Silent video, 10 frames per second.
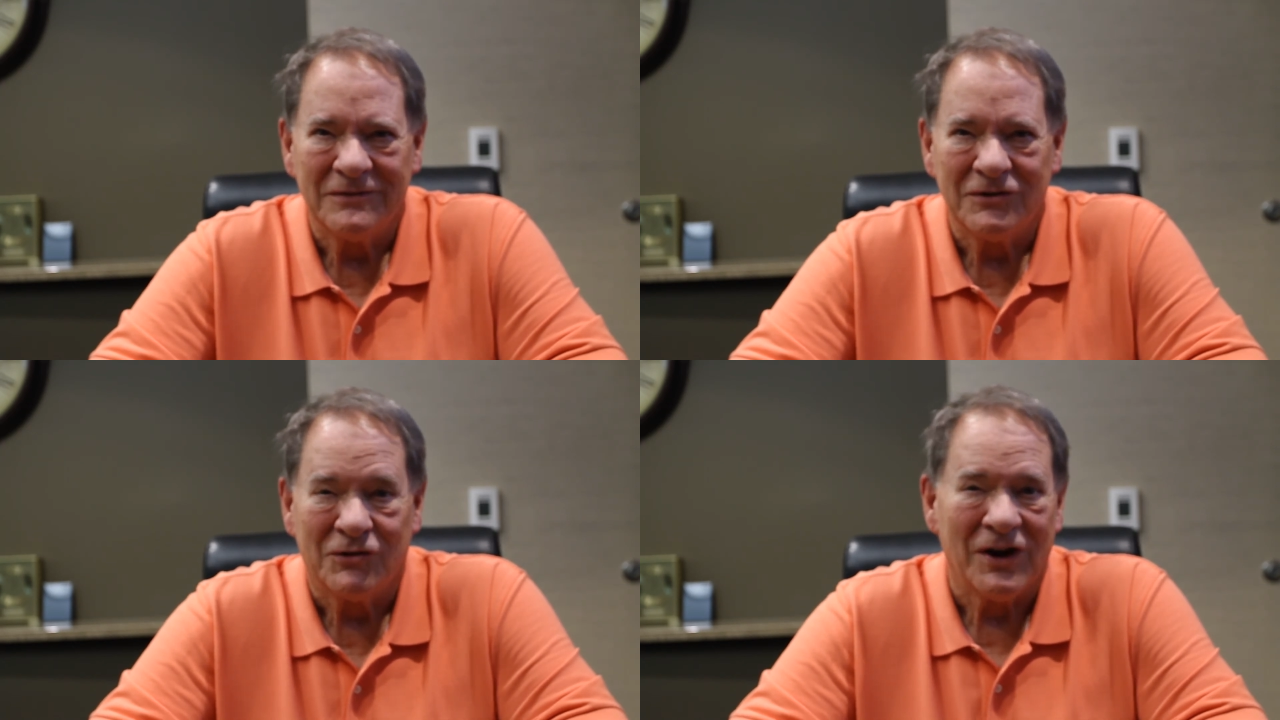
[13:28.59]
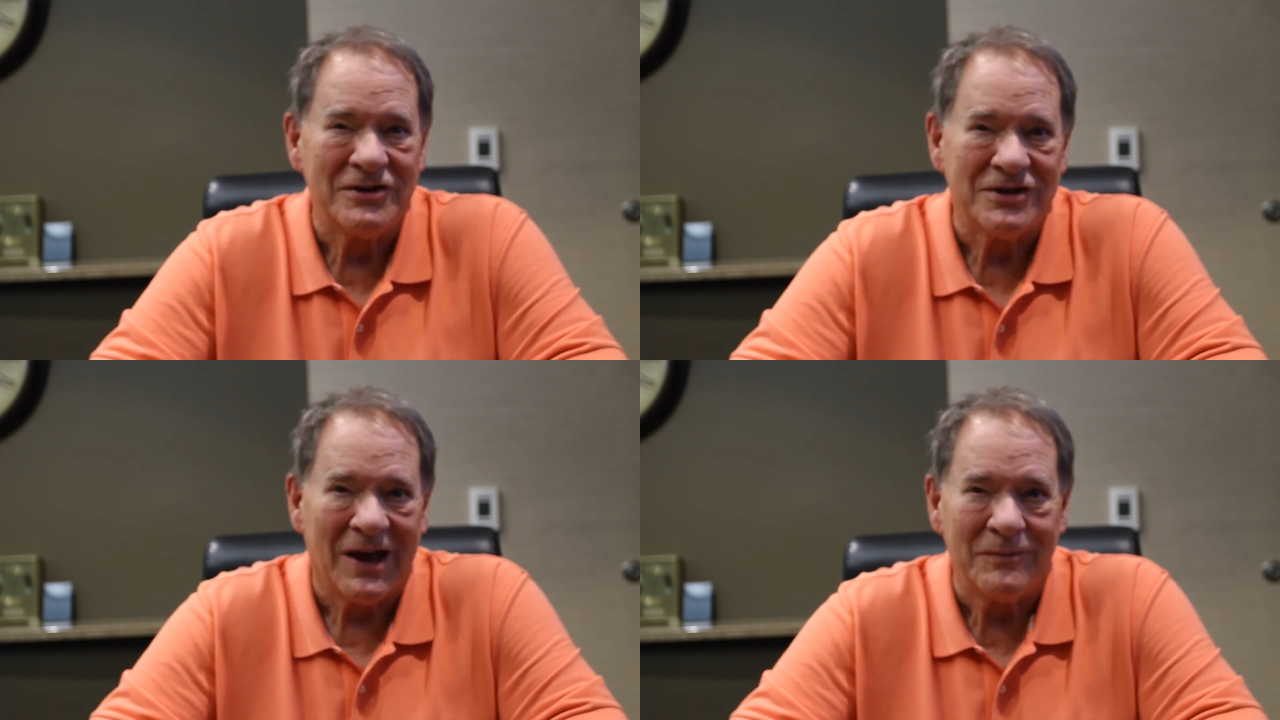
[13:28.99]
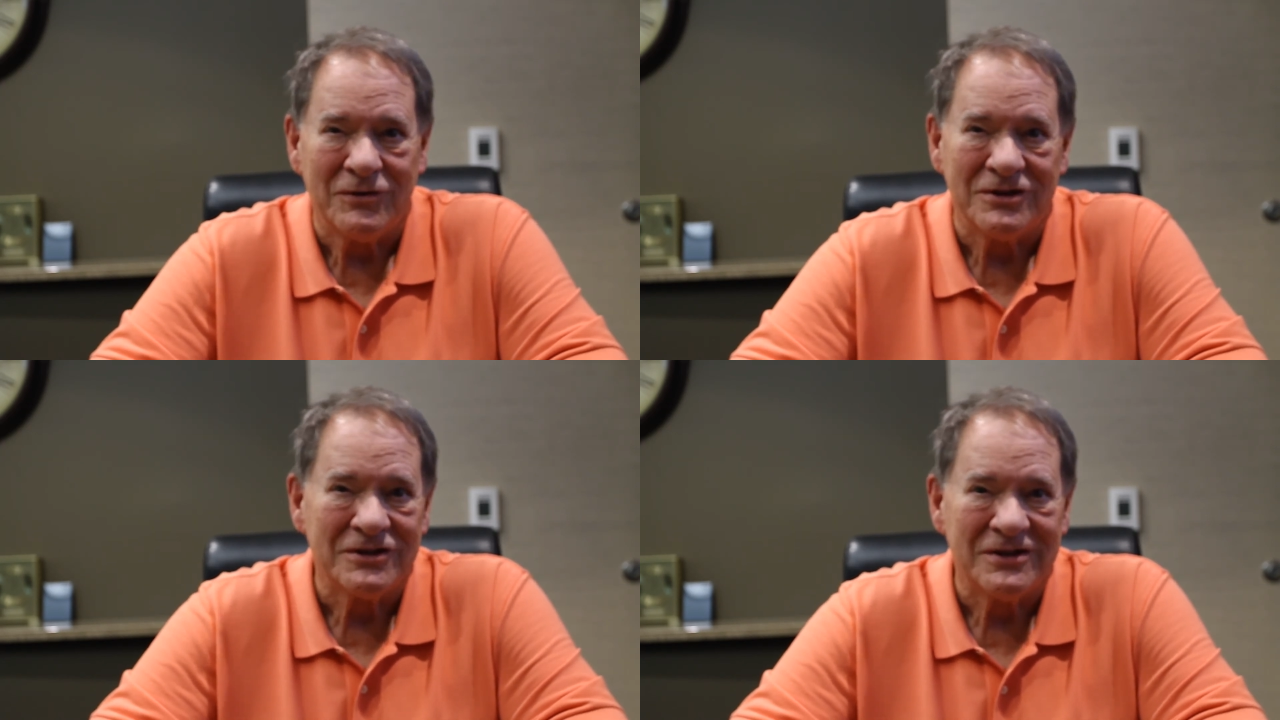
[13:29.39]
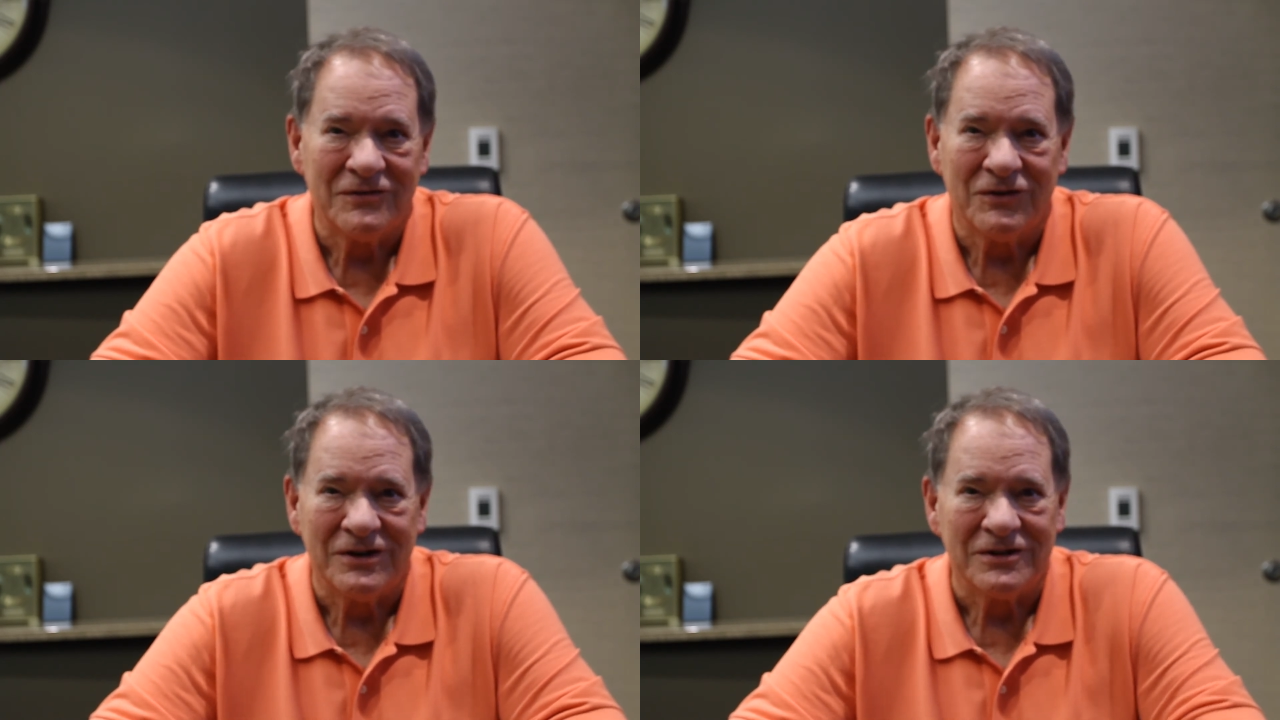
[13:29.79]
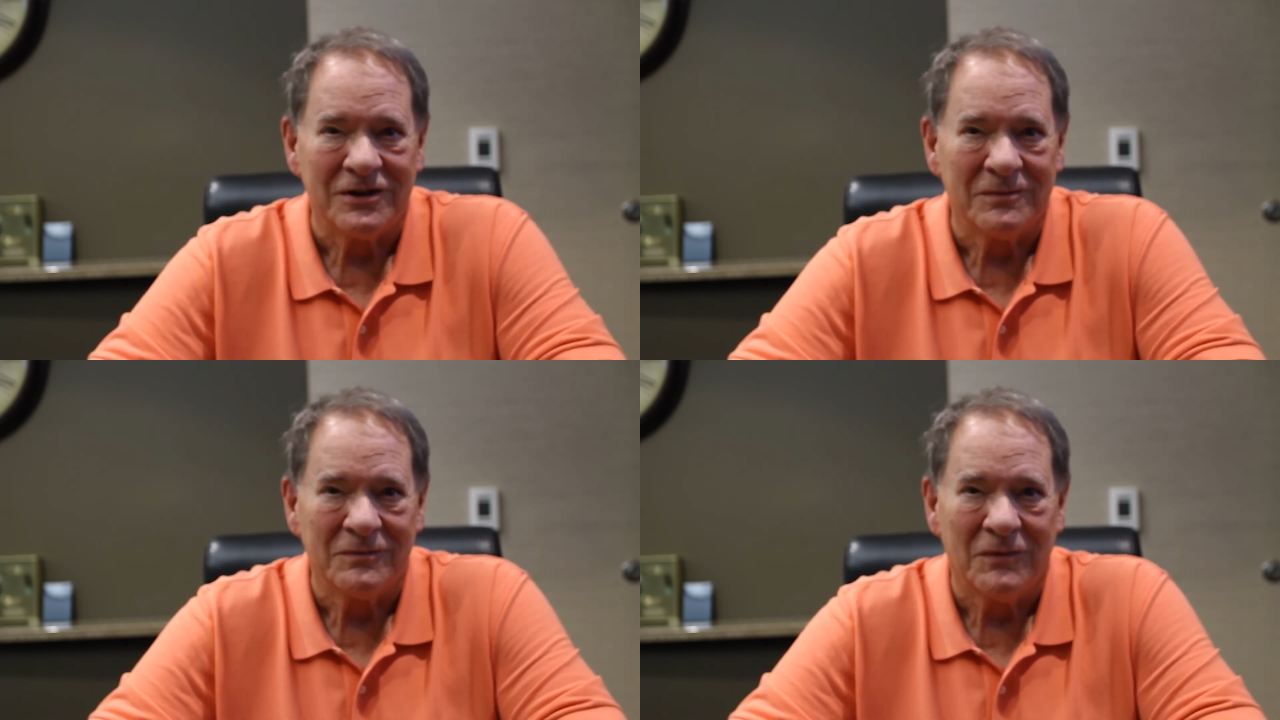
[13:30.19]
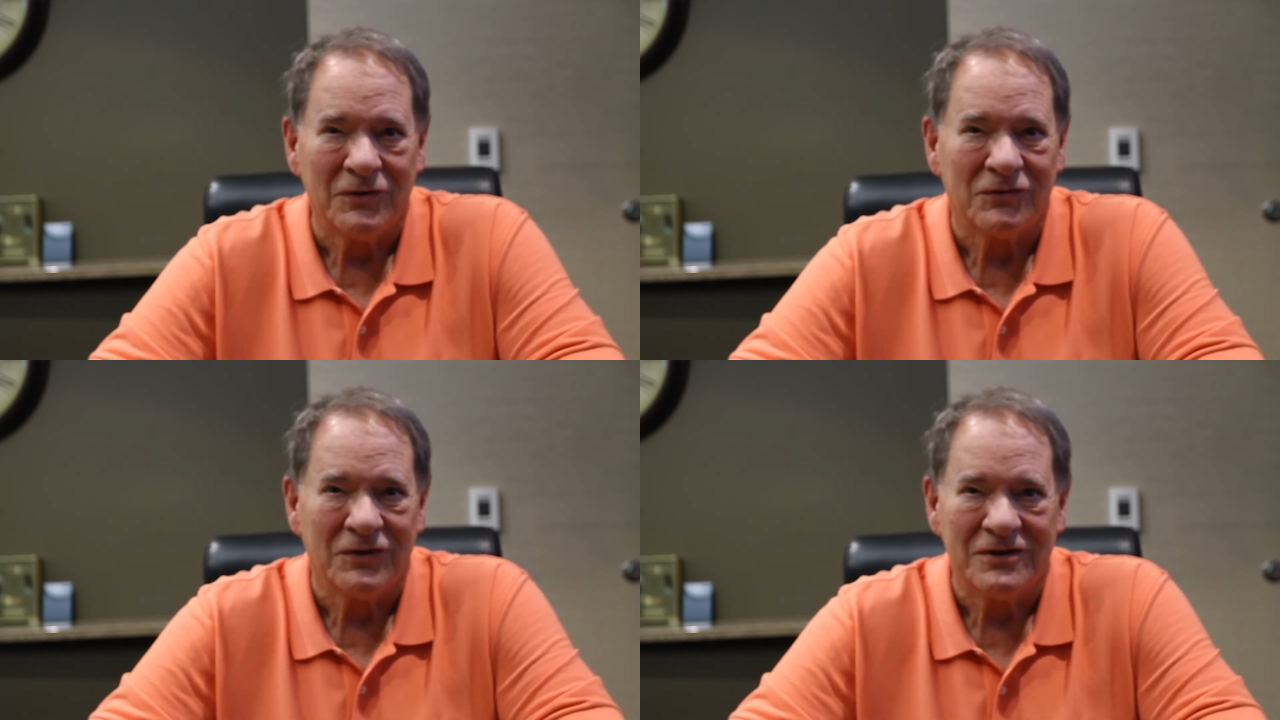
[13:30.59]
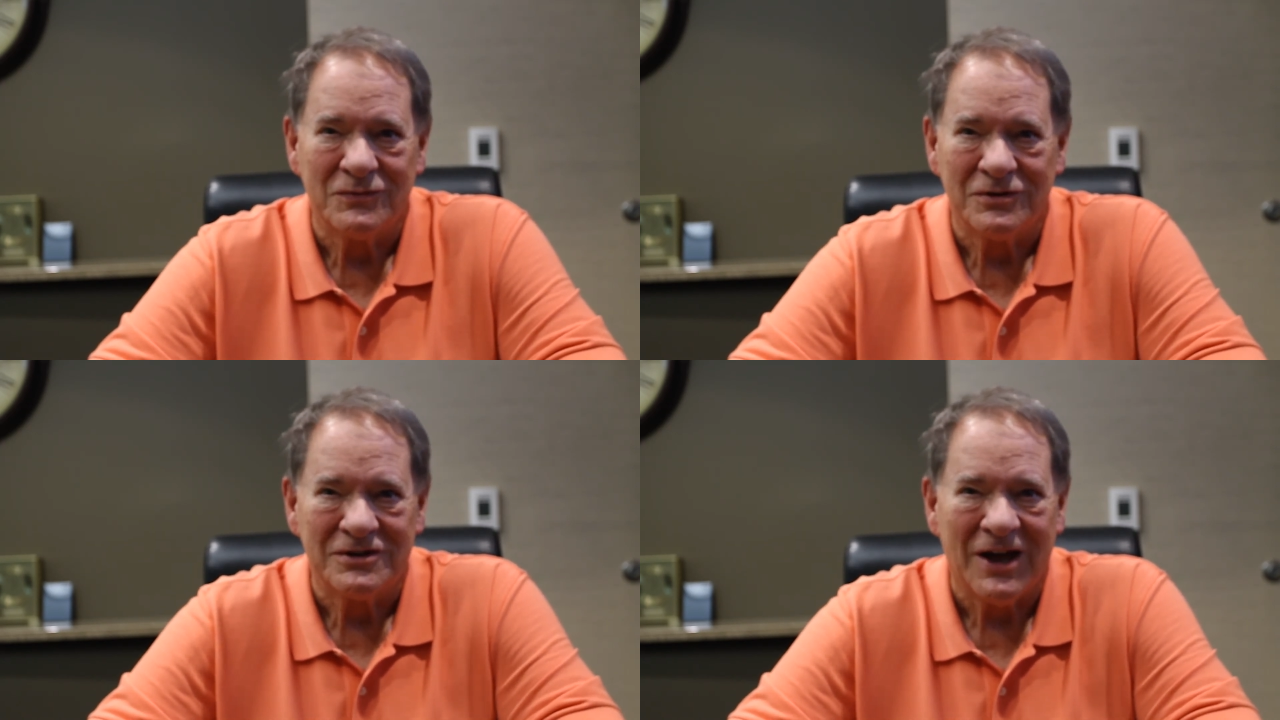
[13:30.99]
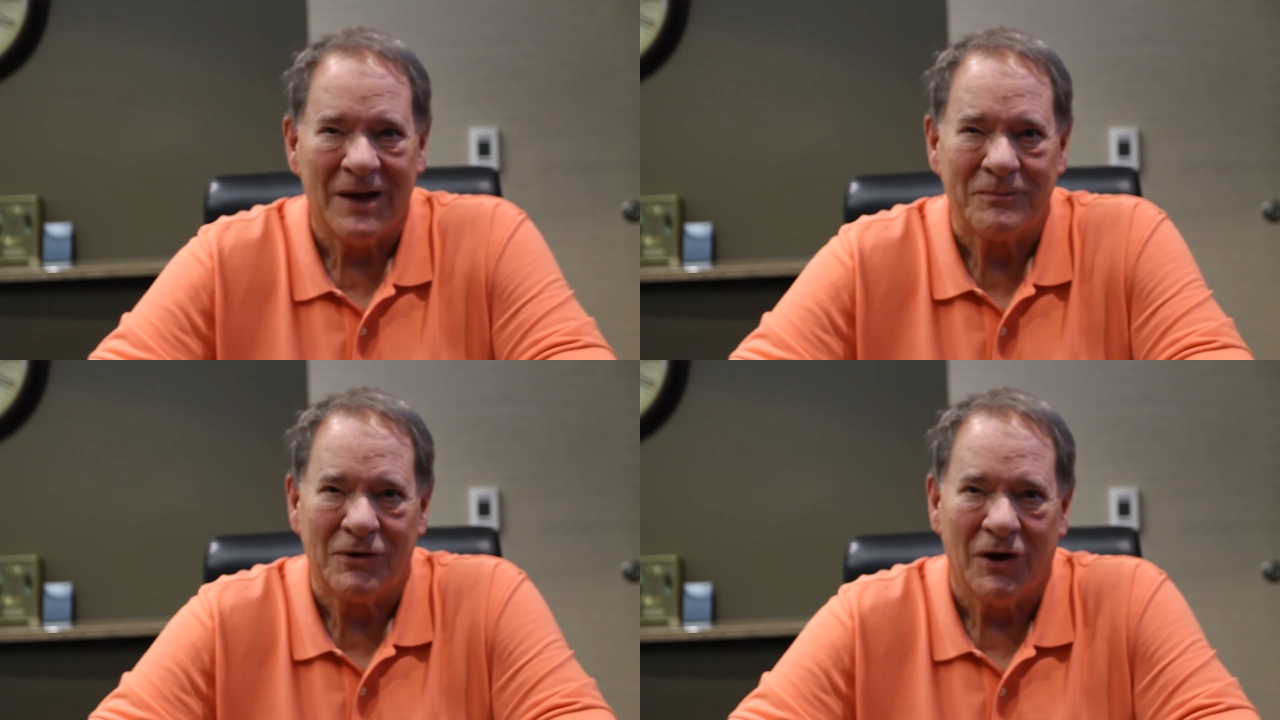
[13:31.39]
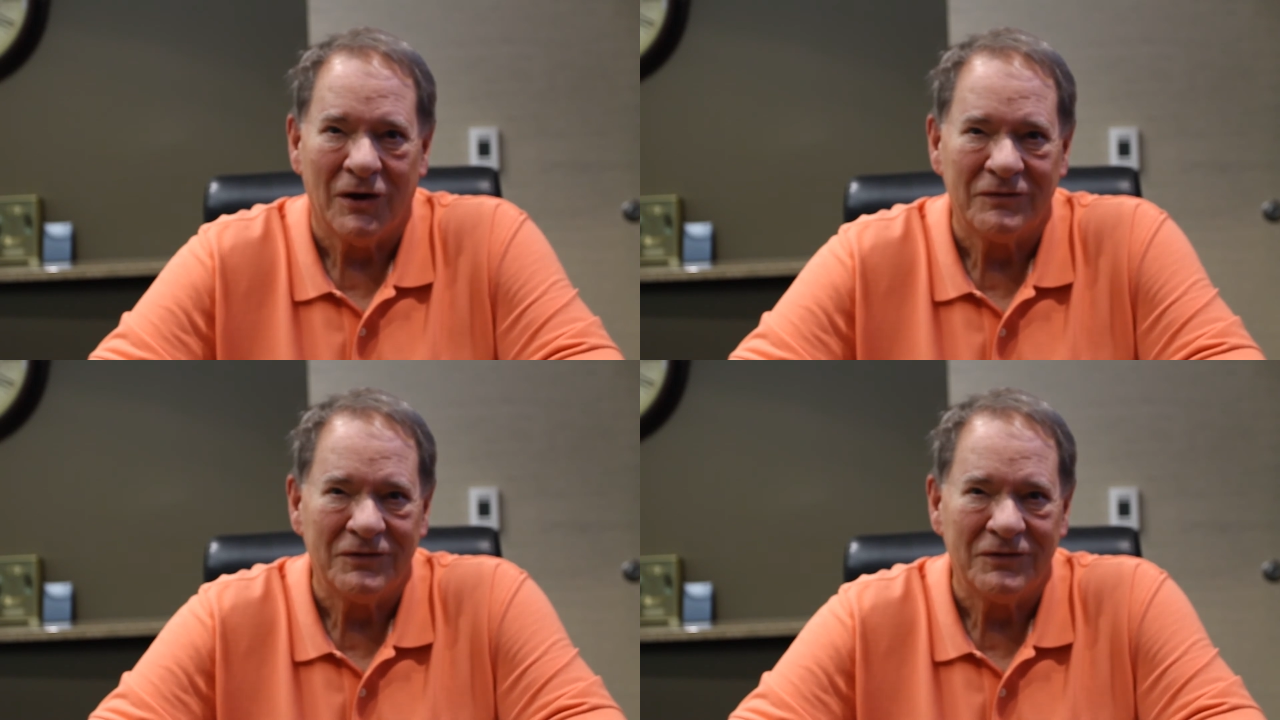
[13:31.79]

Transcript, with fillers: Great job you just did recently. Your most recent one, Top Golf.